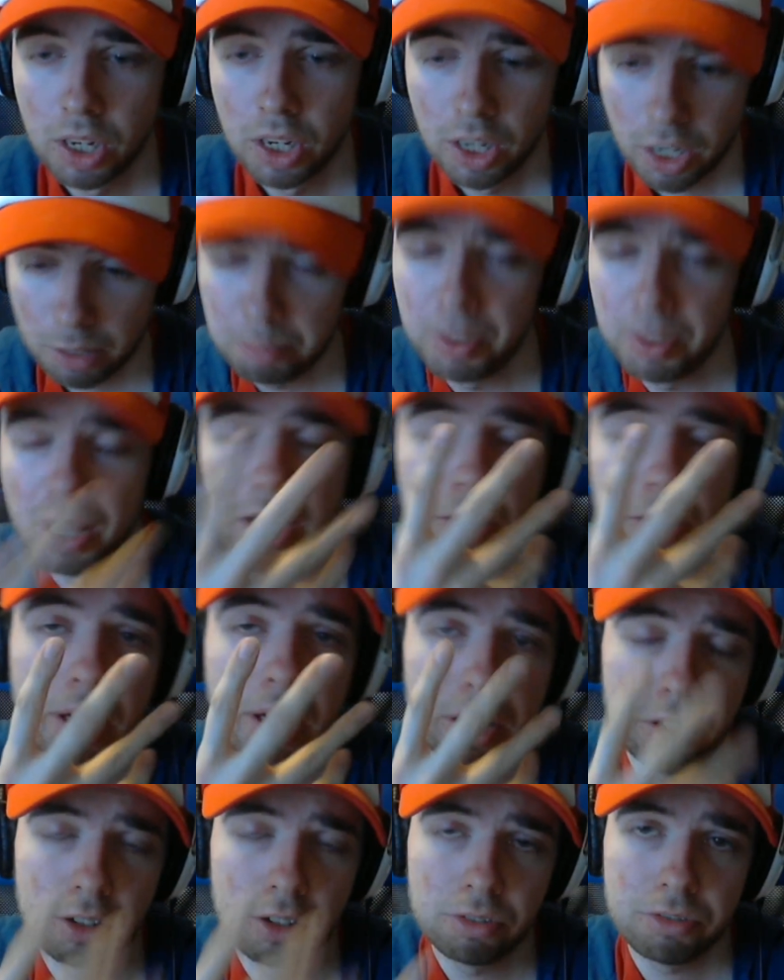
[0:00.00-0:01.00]
and be like
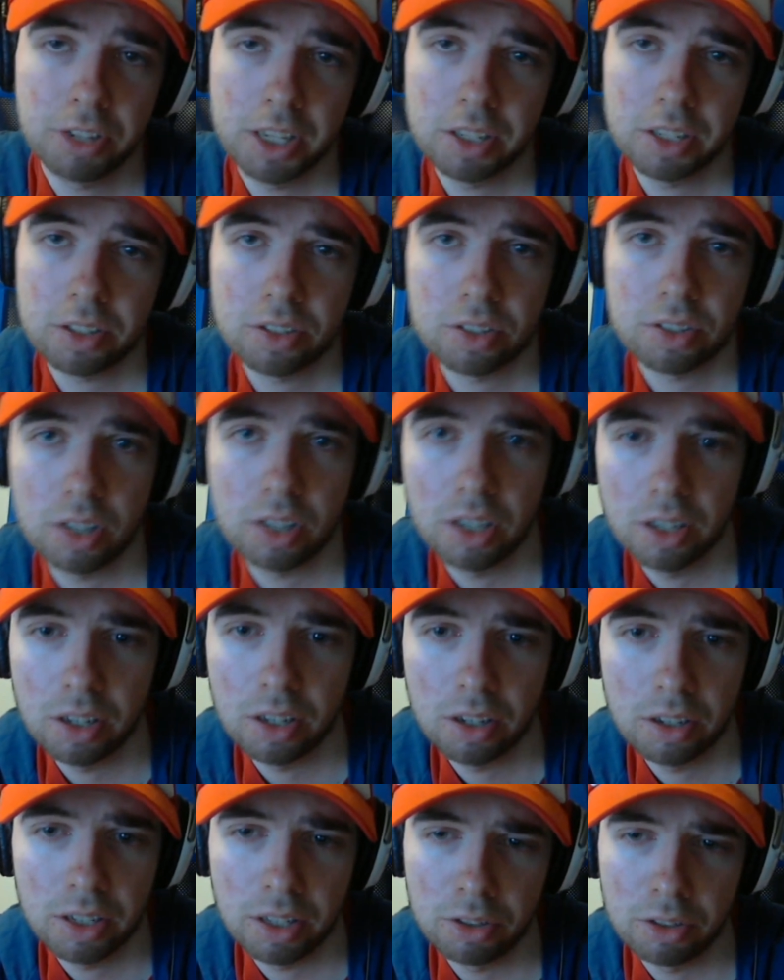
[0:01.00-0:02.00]
right in your face.
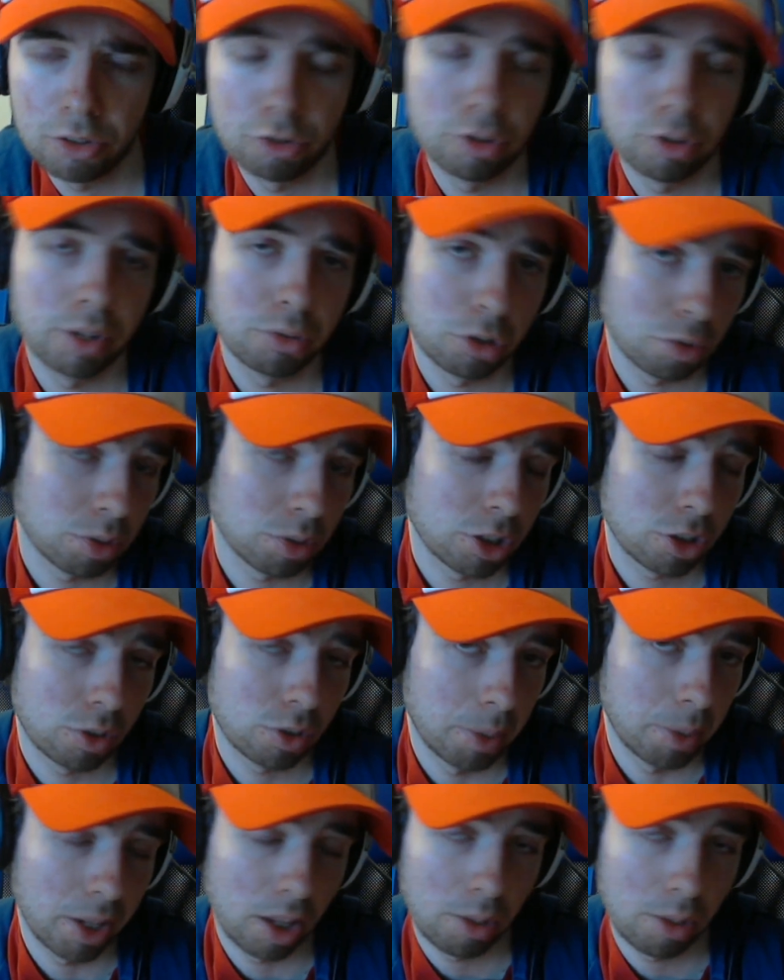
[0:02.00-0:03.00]
Uh, either you have to switch
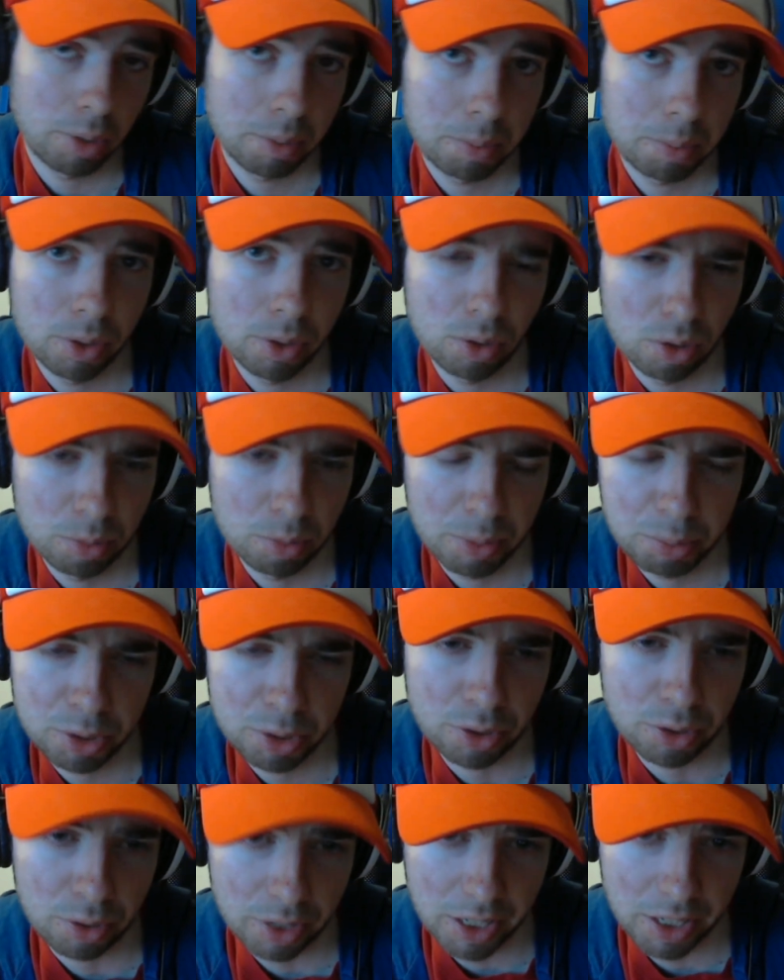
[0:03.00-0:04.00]
to melee weapon or maybe
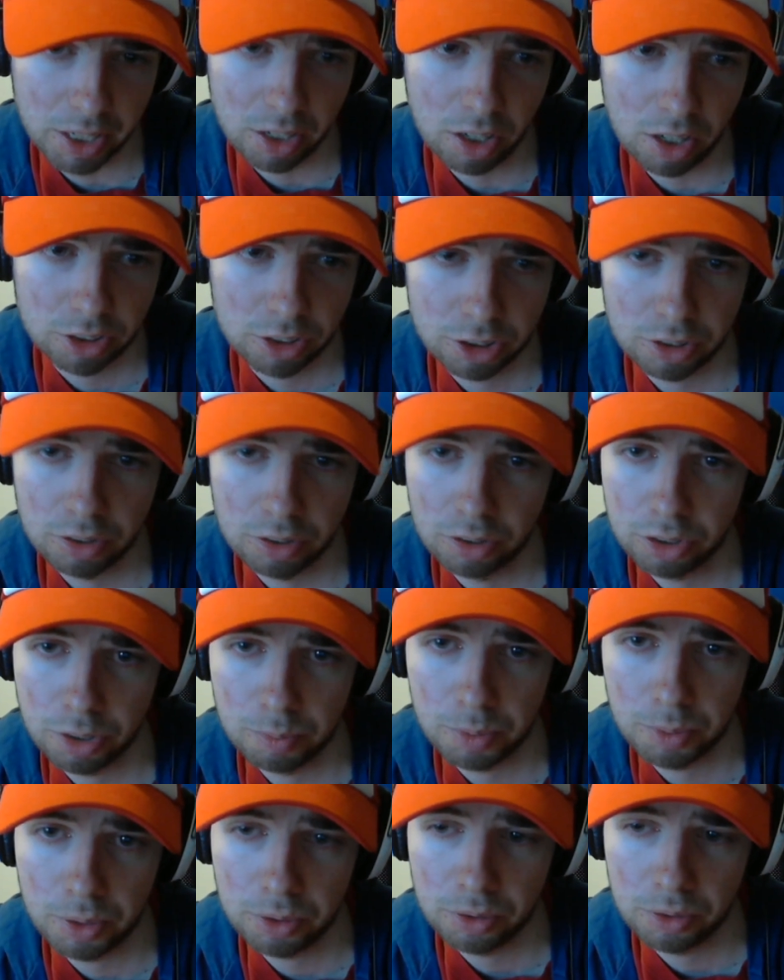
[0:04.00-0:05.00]
your grenade launcher or
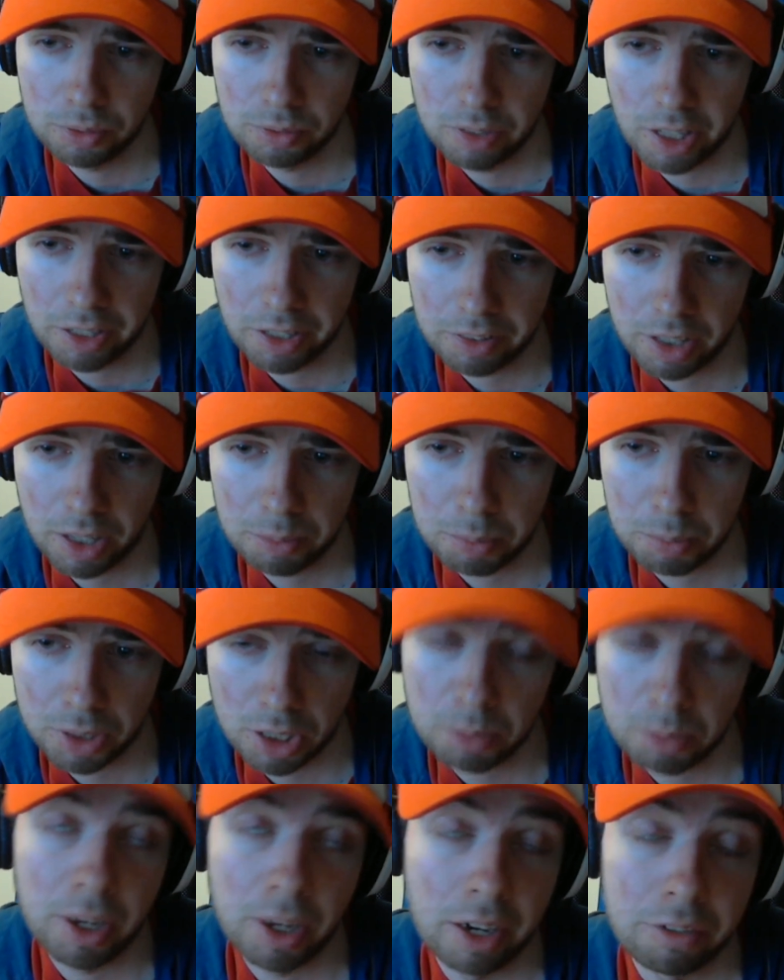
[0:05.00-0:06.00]
something like that. But
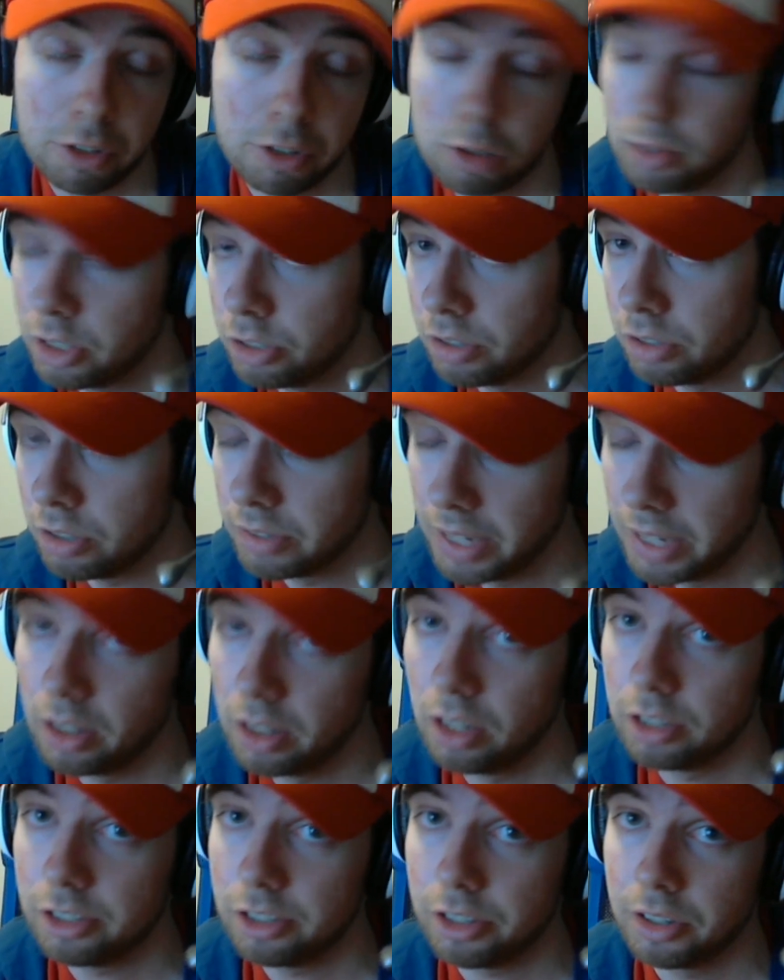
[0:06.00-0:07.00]
keep in mind, if you switch to grenade
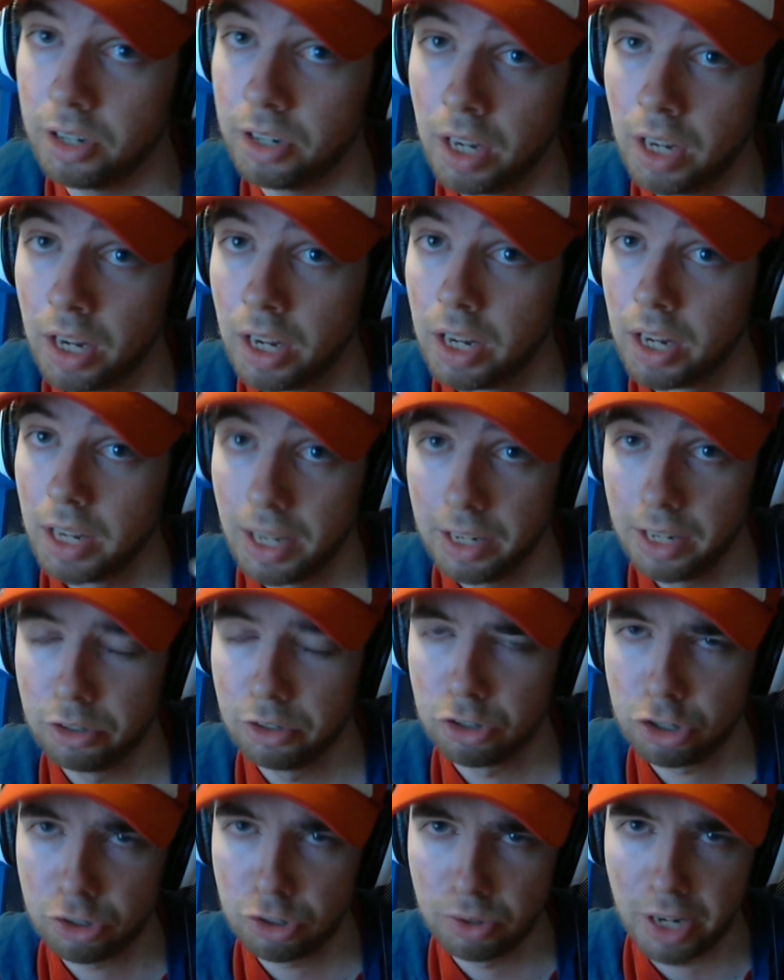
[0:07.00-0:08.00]
launcher and
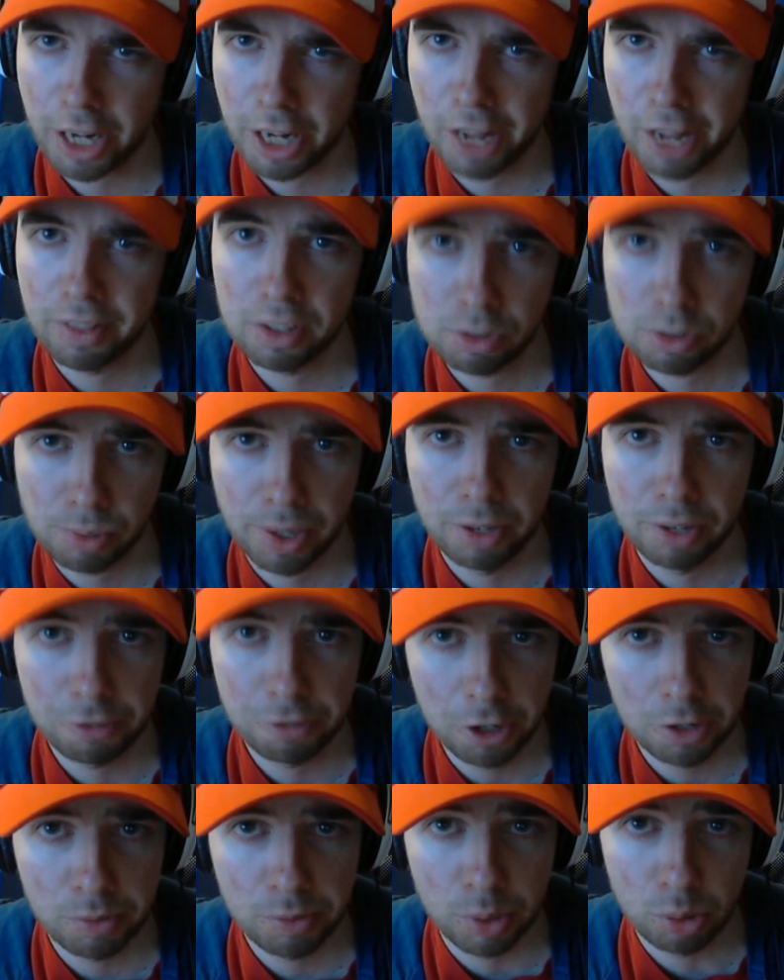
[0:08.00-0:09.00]
you shoot a guy that's right in
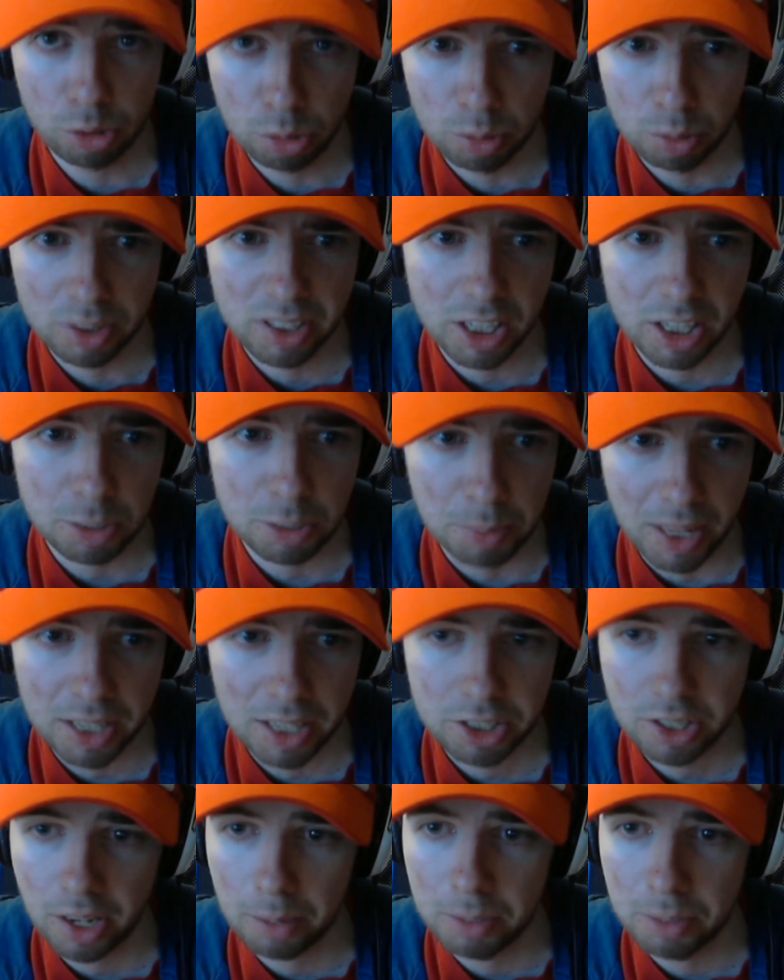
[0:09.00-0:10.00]
front of you, you will take
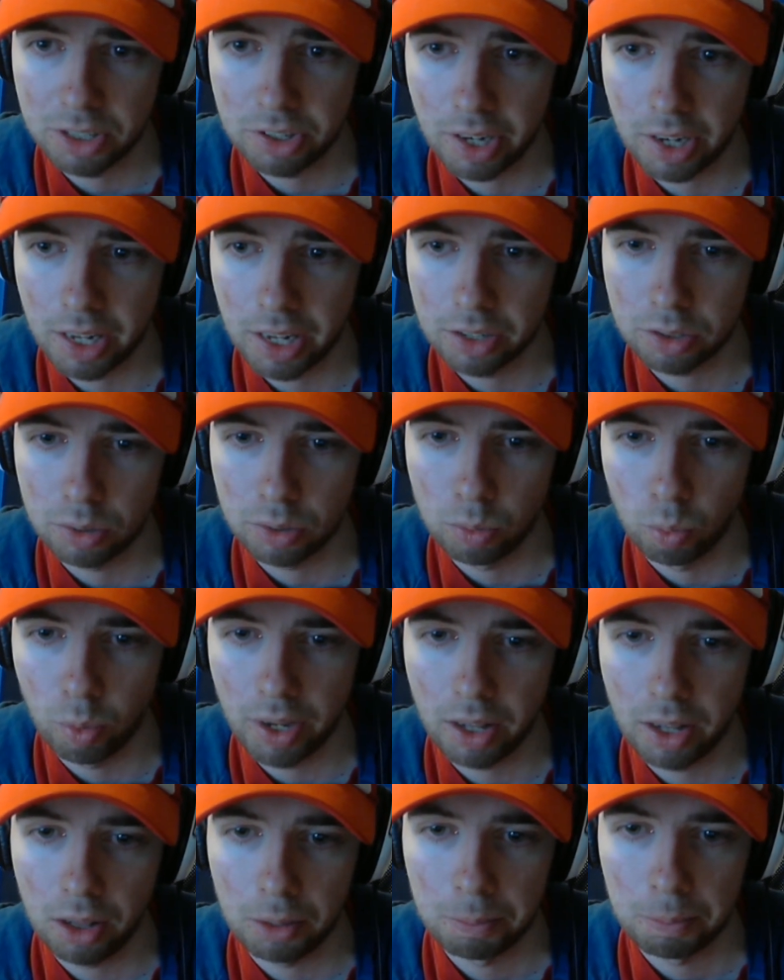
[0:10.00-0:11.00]
splash damage as
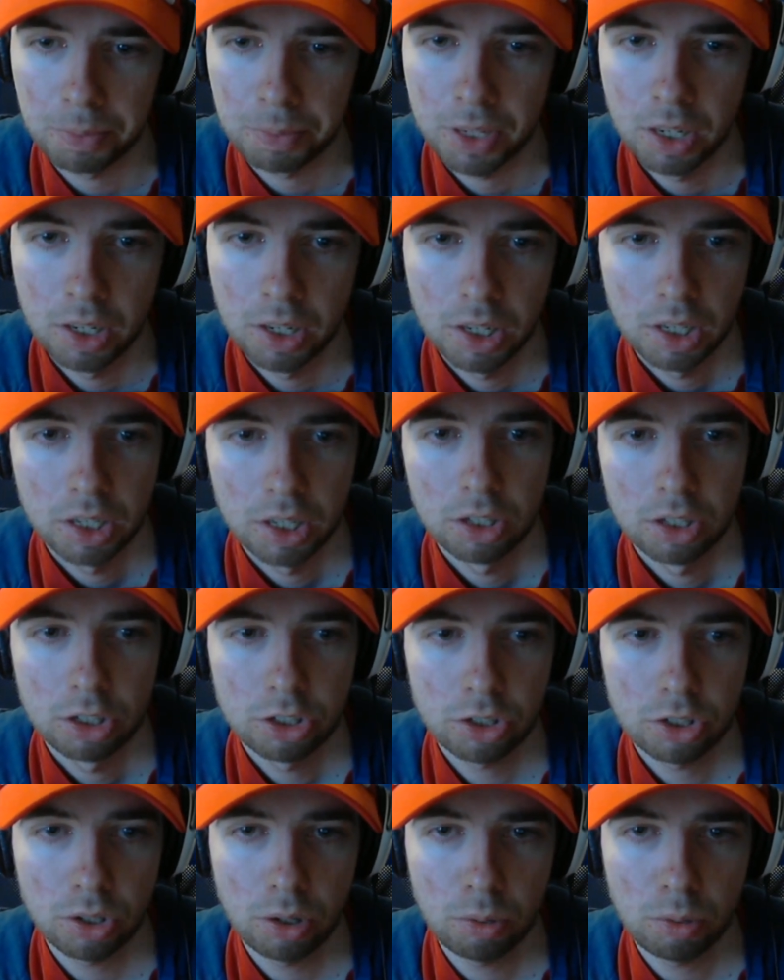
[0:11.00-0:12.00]
well.
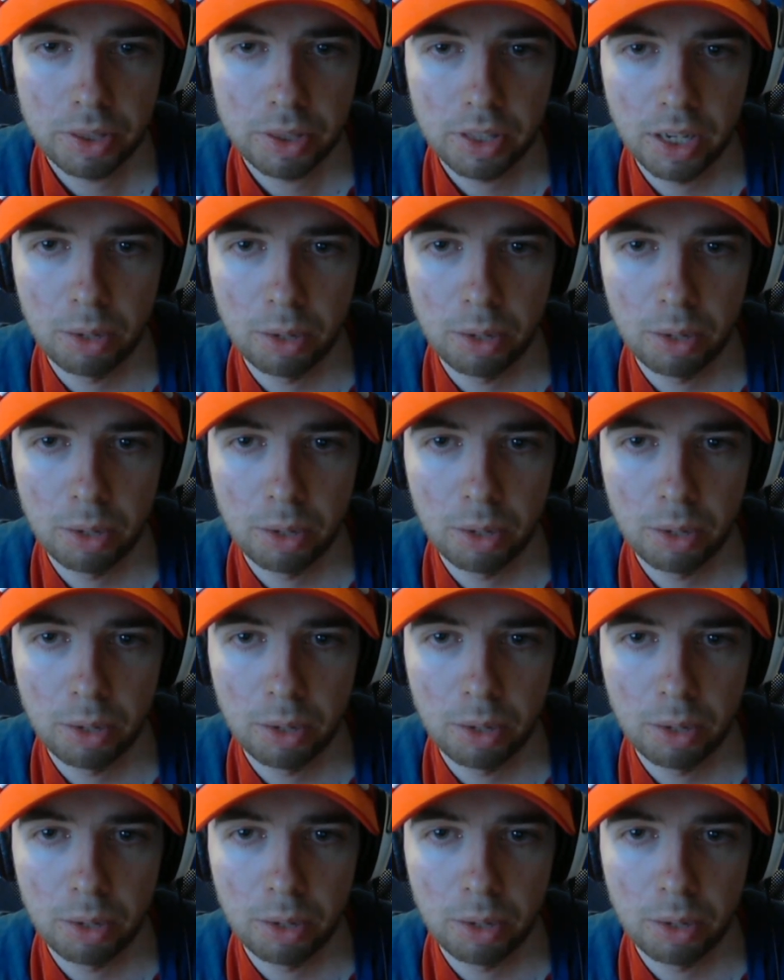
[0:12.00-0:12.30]
So with that,